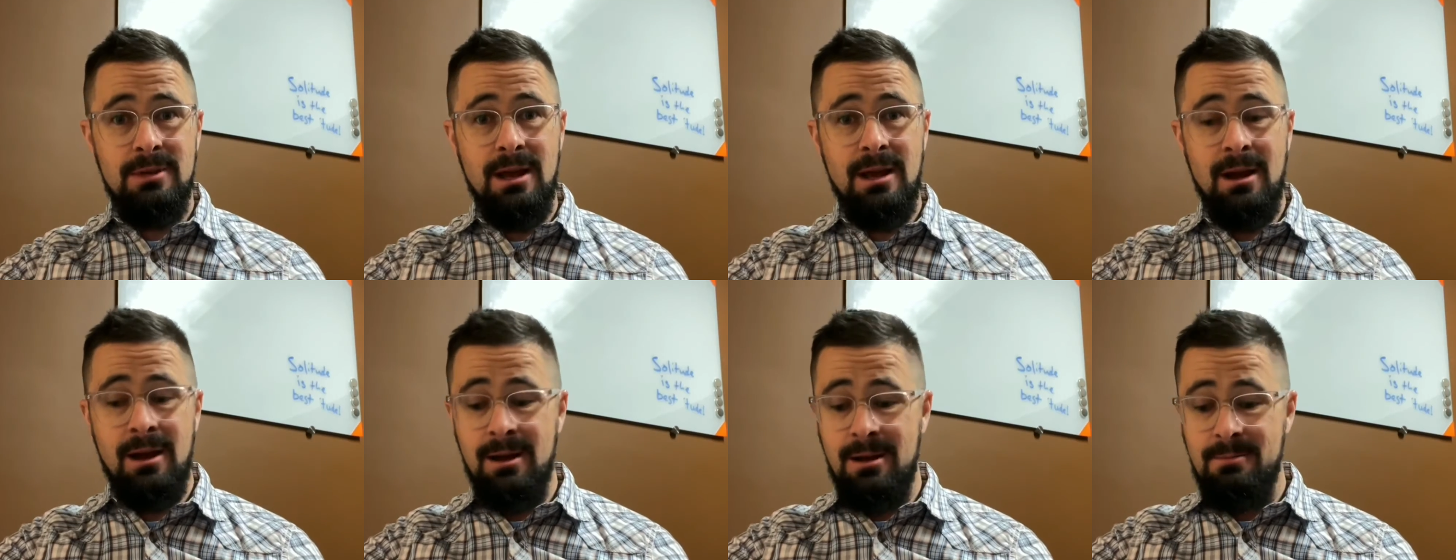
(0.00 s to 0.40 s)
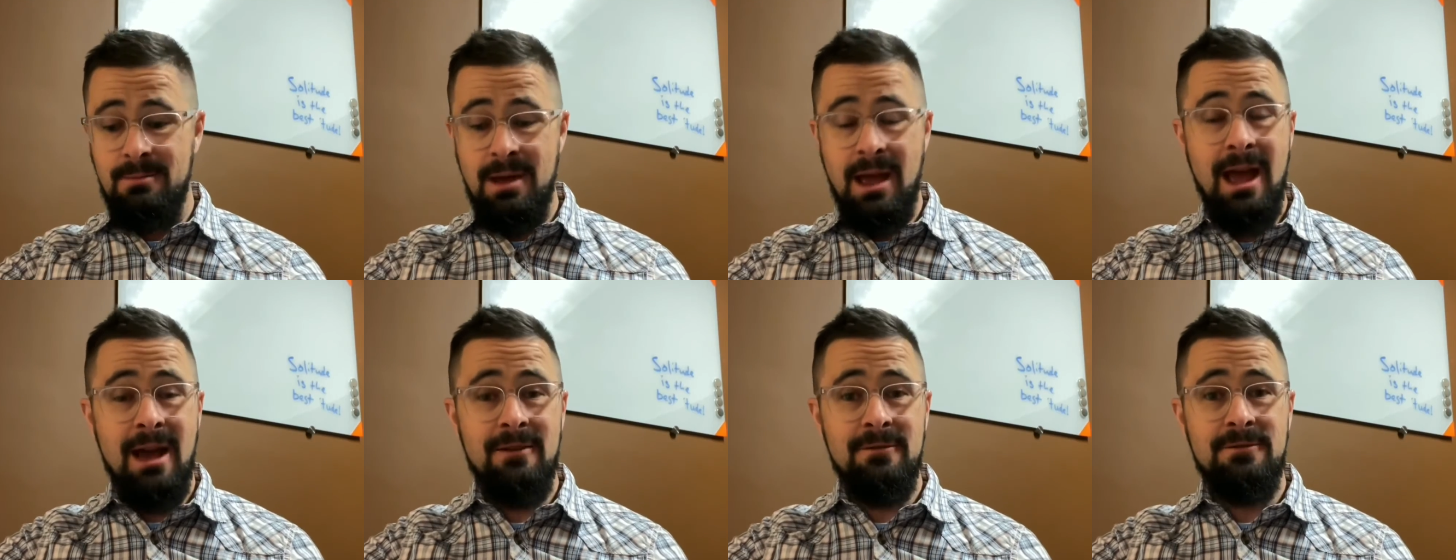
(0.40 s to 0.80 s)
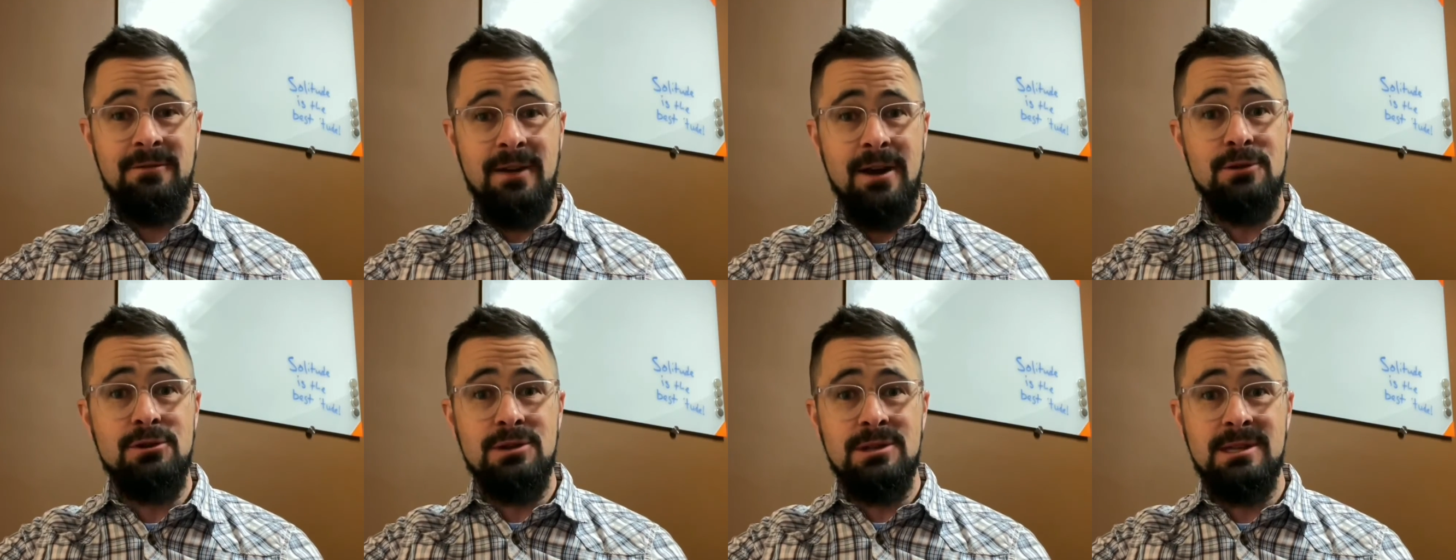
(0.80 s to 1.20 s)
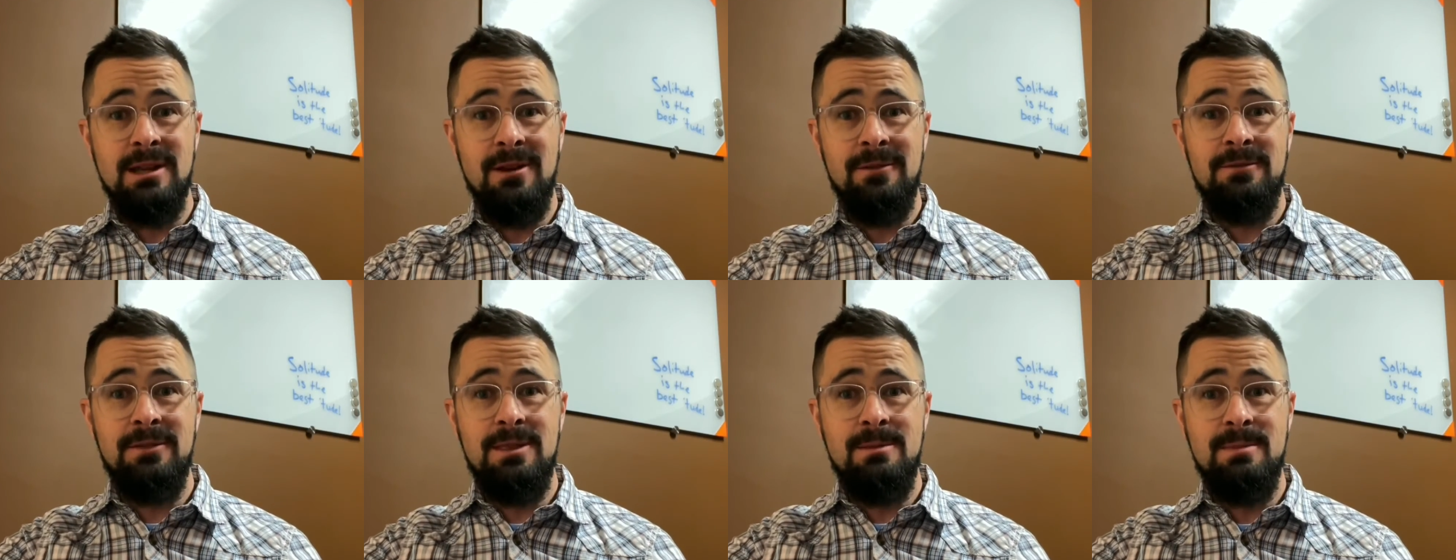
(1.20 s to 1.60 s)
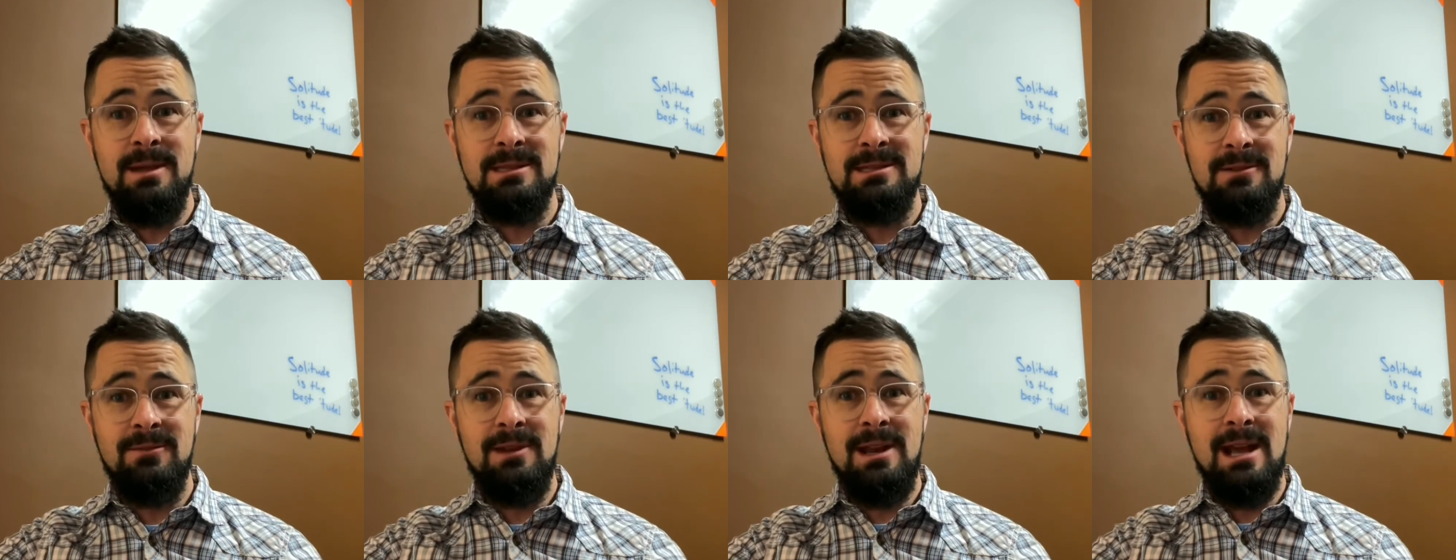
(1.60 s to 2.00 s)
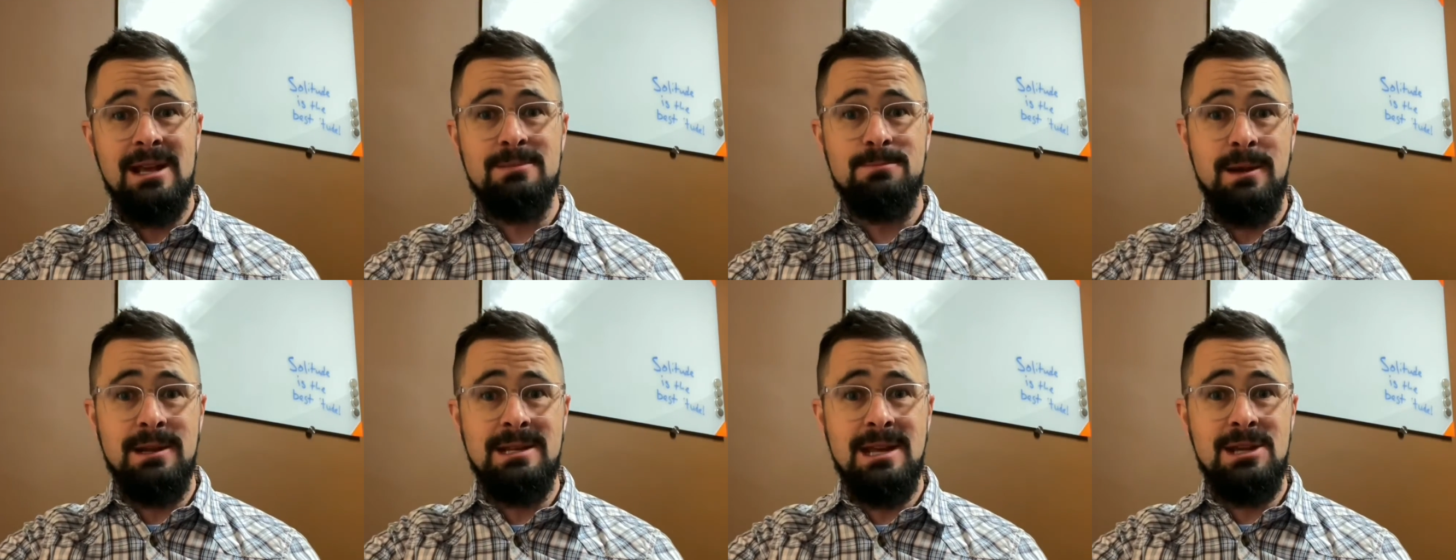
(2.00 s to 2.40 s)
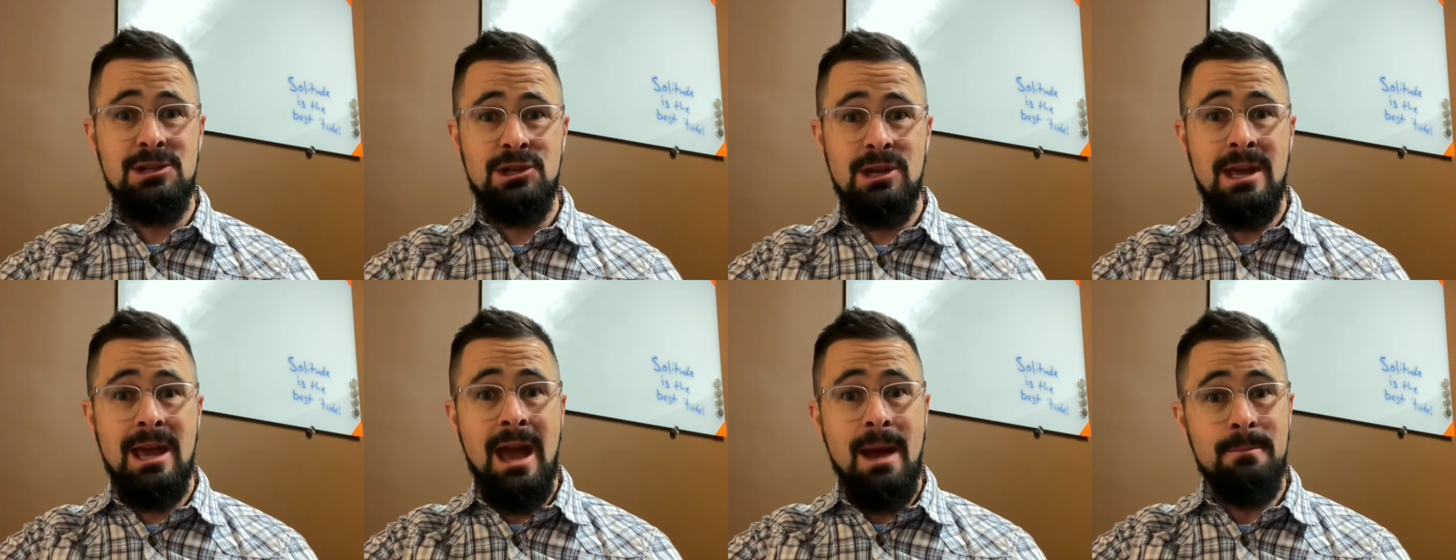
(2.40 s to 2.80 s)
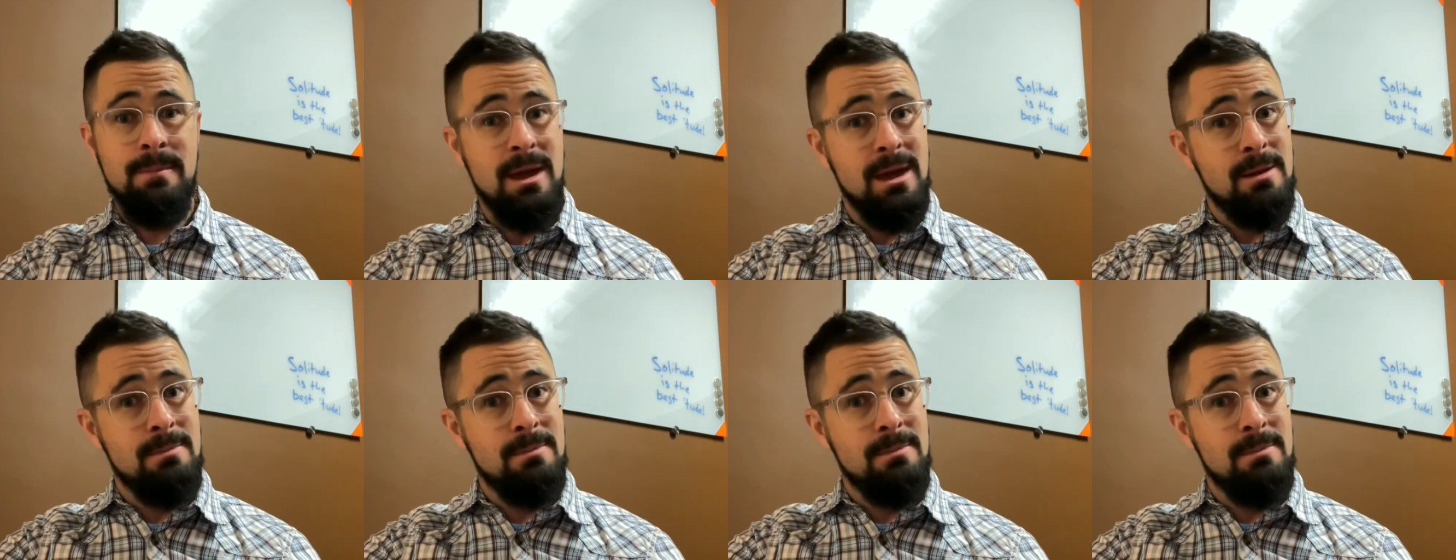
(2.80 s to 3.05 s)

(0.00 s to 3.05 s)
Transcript: have found yourself in the midst of an expectation gap,